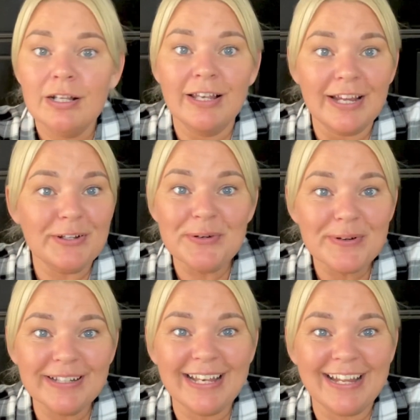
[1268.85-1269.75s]
Like no
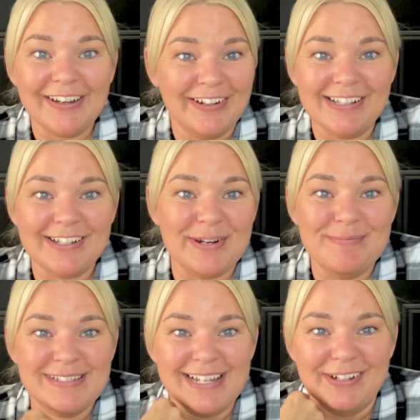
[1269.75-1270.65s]
one hardly
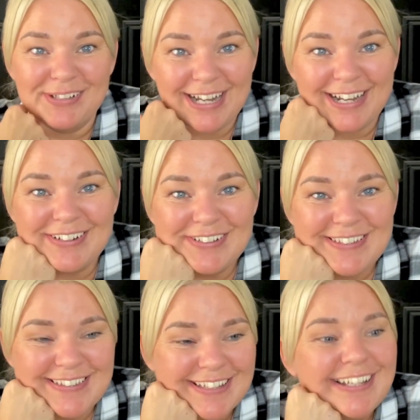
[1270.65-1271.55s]
comes to our house.